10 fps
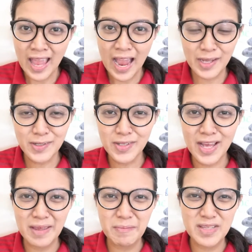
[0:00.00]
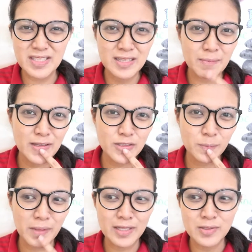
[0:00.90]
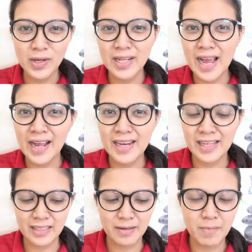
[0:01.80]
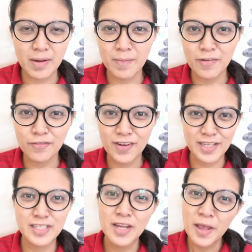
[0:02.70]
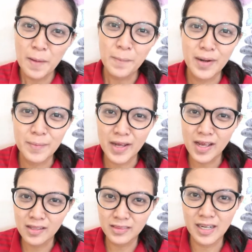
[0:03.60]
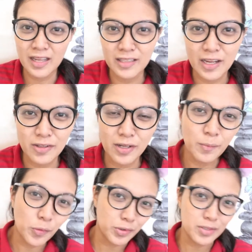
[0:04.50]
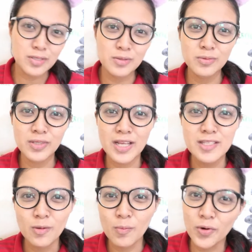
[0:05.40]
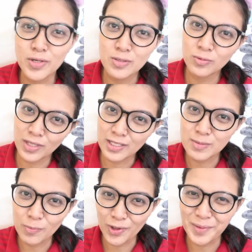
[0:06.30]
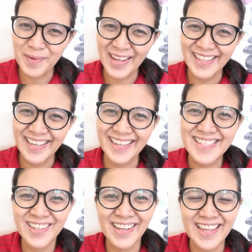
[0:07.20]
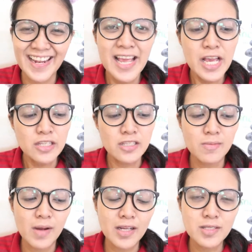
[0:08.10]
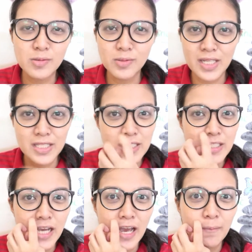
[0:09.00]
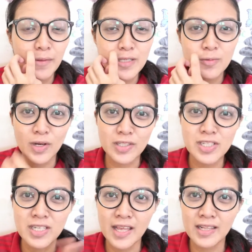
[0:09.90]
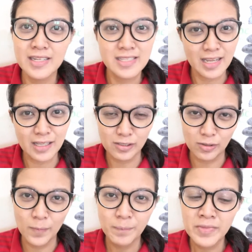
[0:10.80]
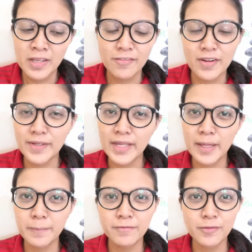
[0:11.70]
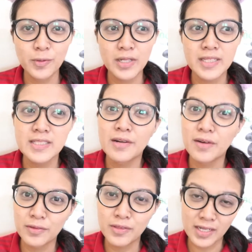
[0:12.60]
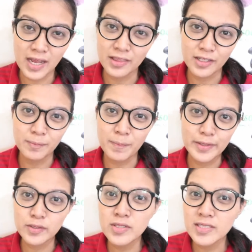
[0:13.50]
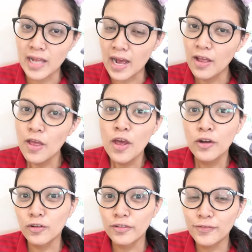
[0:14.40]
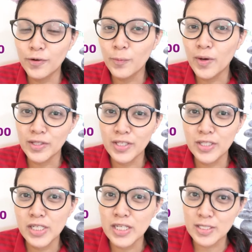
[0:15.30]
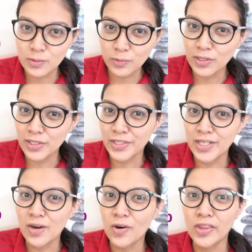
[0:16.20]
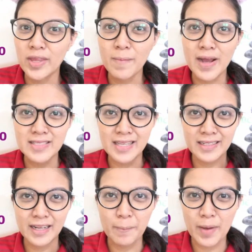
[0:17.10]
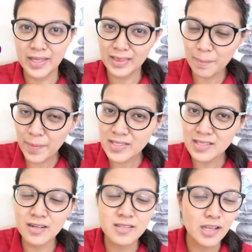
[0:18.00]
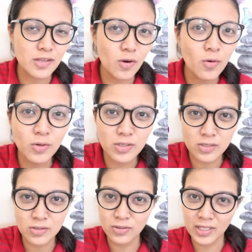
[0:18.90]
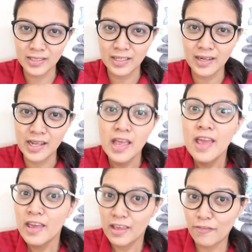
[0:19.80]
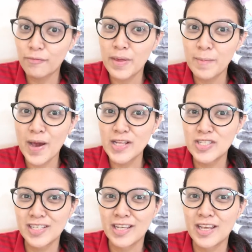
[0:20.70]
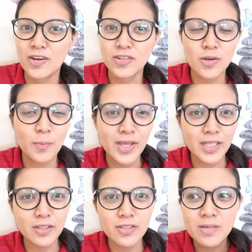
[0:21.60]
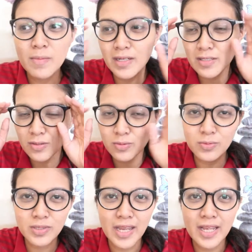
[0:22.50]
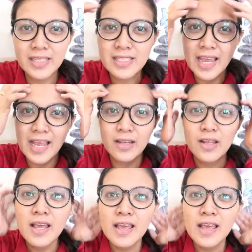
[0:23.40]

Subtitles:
ayun na, I mean, sa medyo pale. So, kailangan natin magpa-fresh para makatrack tayo ng more students. So, more students, more money. So, ayan. So, sa mga students dyan, please watch din kasi ito, very helpful. It's around 300 pesos lang. Good for 1 year na school year na, o, diba? San ka pa? It depends na lang sa inyo kung gusto nyo dagdagan if may budget kayo. So, pwede ito sa mga students and